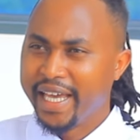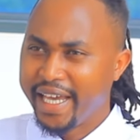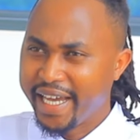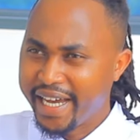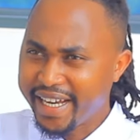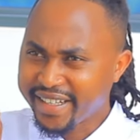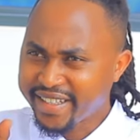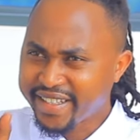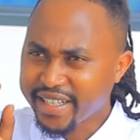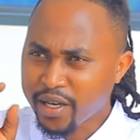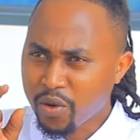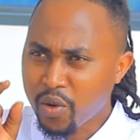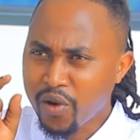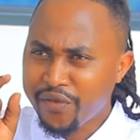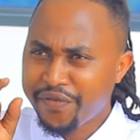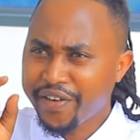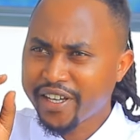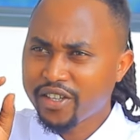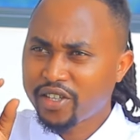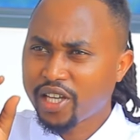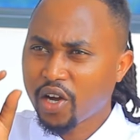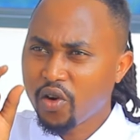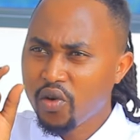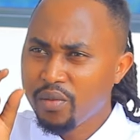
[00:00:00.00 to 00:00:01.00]
ese
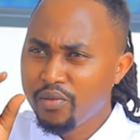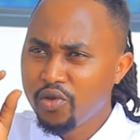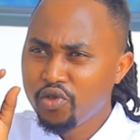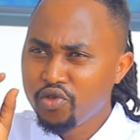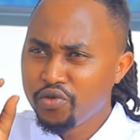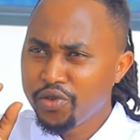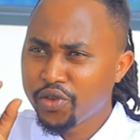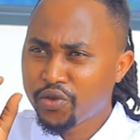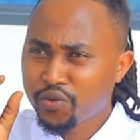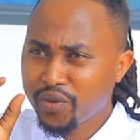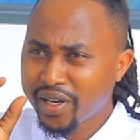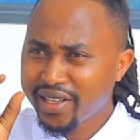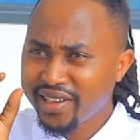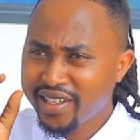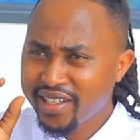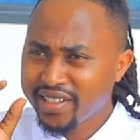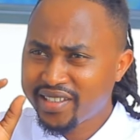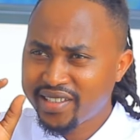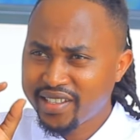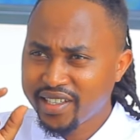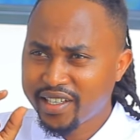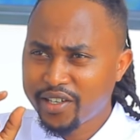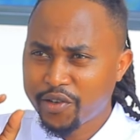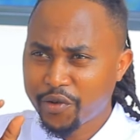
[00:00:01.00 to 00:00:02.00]
gufata umuntu witwa
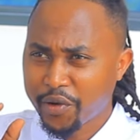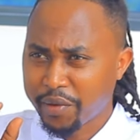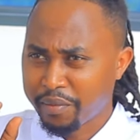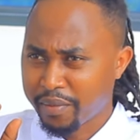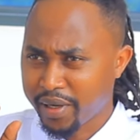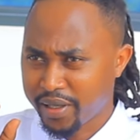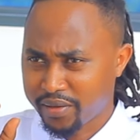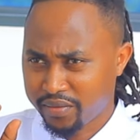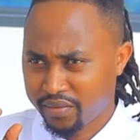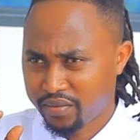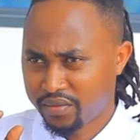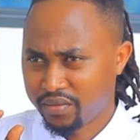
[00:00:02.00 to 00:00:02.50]
discrema